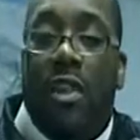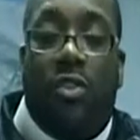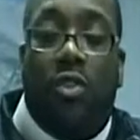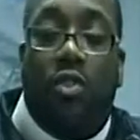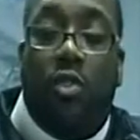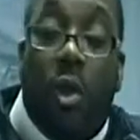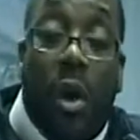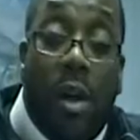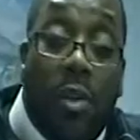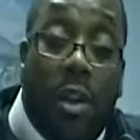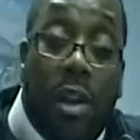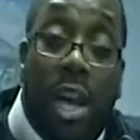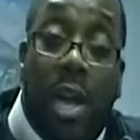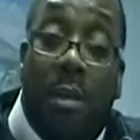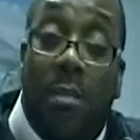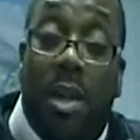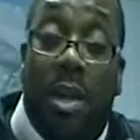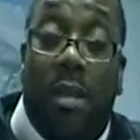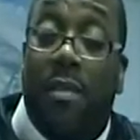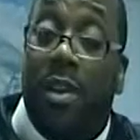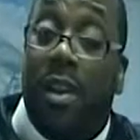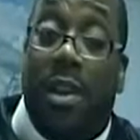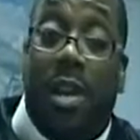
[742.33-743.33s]
There's no other
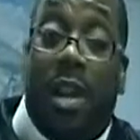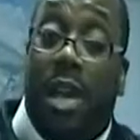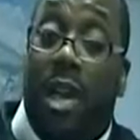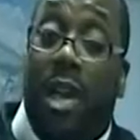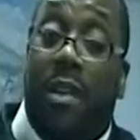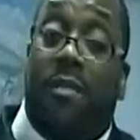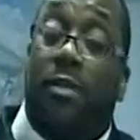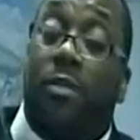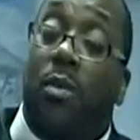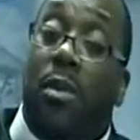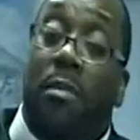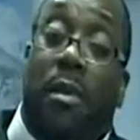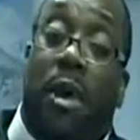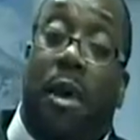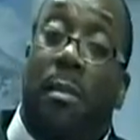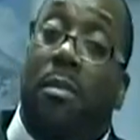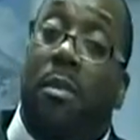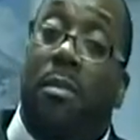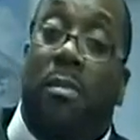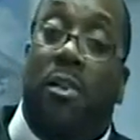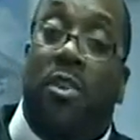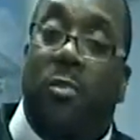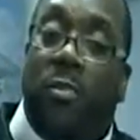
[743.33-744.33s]
name given under heaven whereby
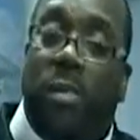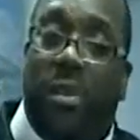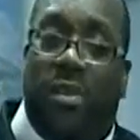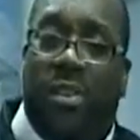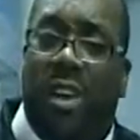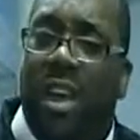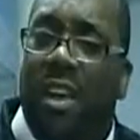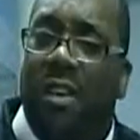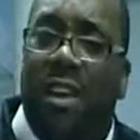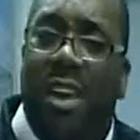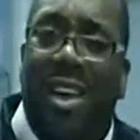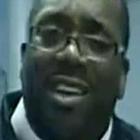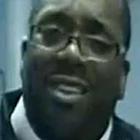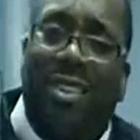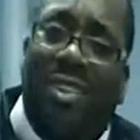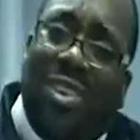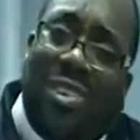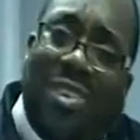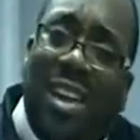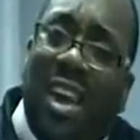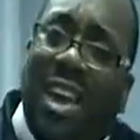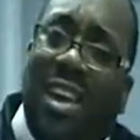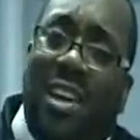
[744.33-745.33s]
men must be saved.
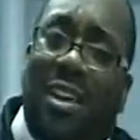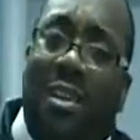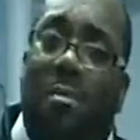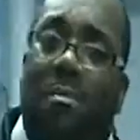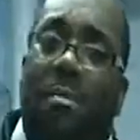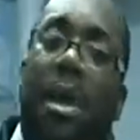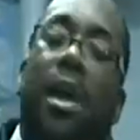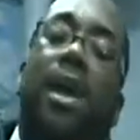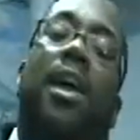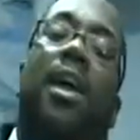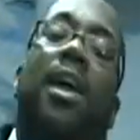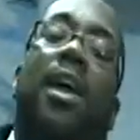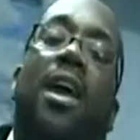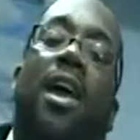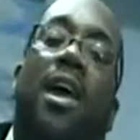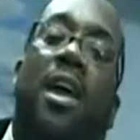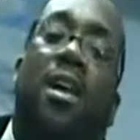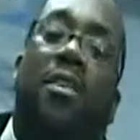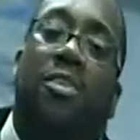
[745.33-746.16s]
So it's not a debate.